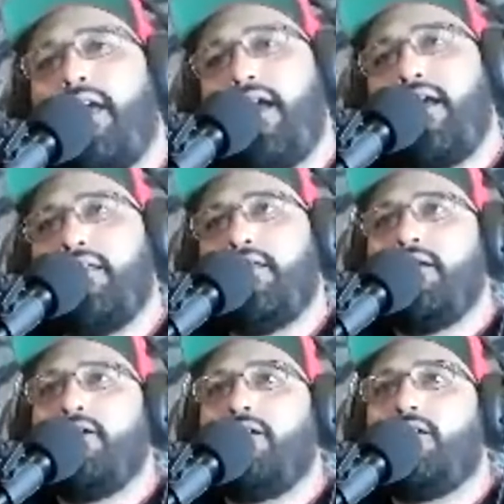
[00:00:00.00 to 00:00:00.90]
at
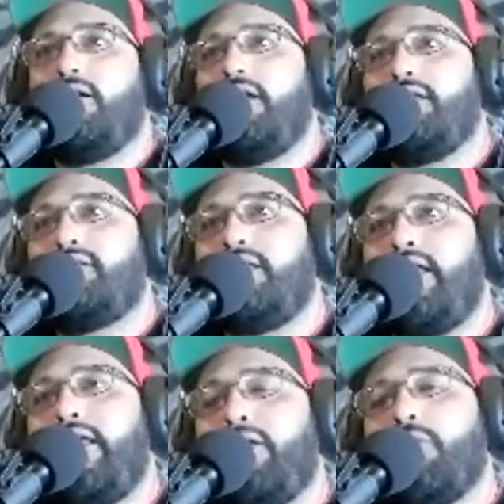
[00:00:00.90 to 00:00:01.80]

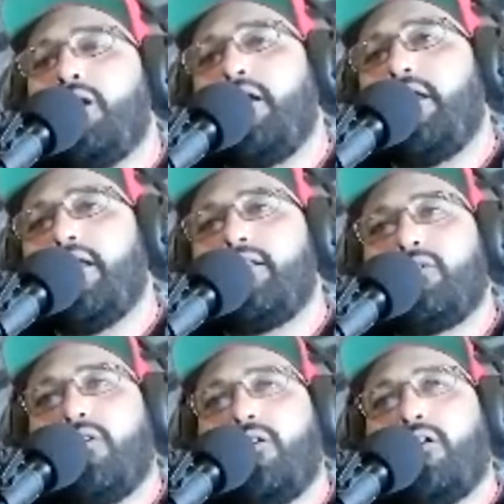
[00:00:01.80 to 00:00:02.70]
RSAYSR,
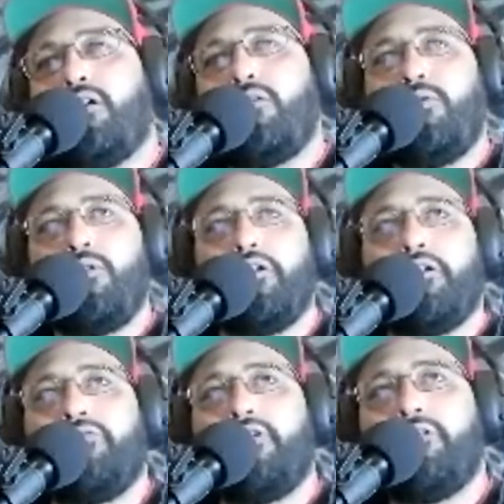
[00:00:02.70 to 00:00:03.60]
or you can
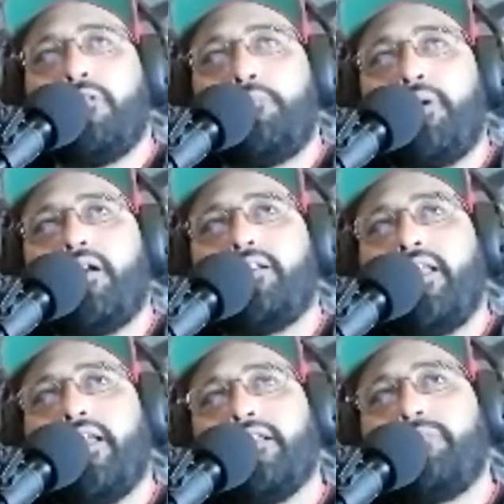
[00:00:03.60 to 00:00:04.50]
follow the
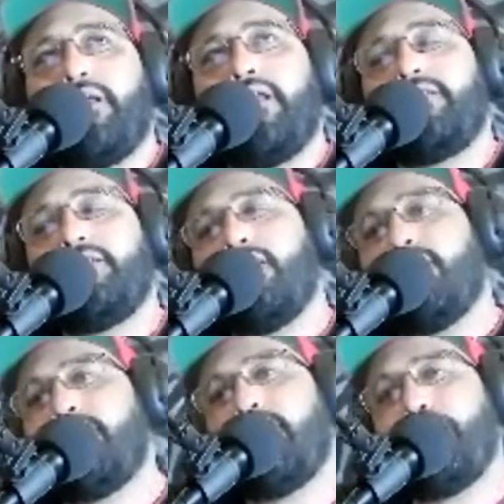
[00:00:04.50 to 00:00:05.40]
podcast page at
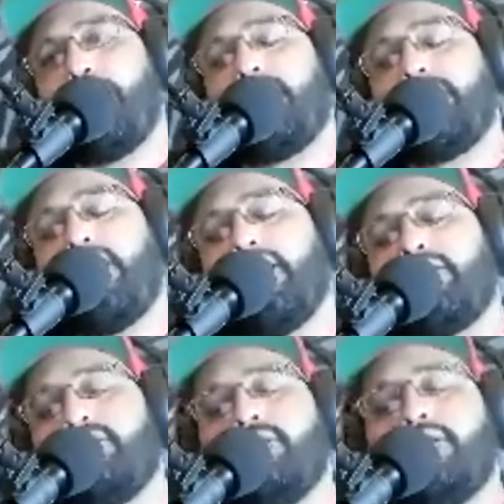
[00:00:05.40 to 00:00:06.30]
Rsay
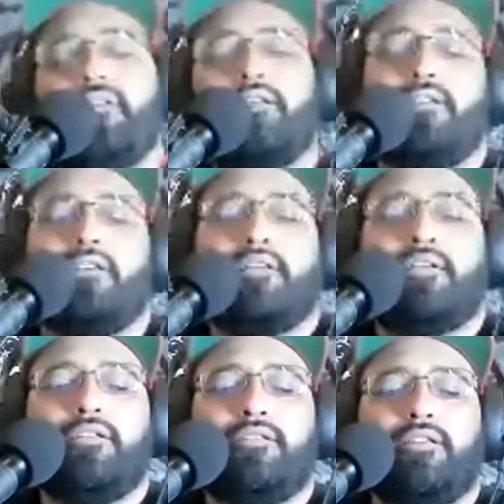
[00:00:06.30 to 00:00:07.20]
Podcast.
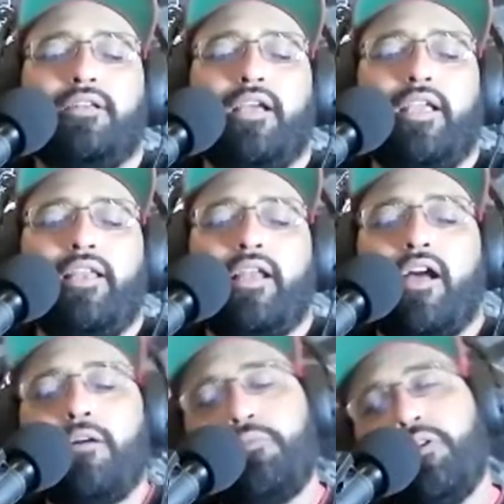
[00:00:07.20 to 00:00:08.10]
Tonight,
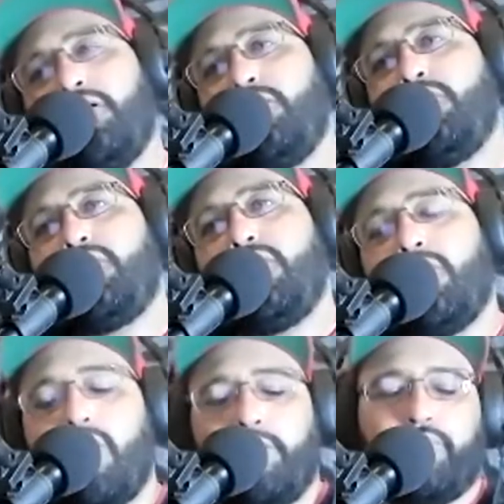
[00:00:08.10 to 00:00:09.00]
I'm going to do a
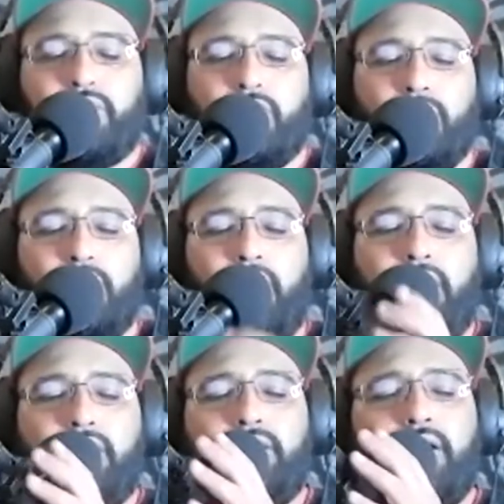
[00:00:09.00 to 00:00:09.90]
solo episode,
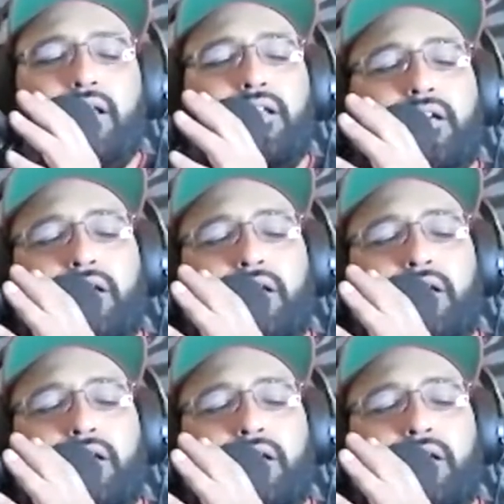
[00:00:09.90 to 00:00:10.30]
and it's not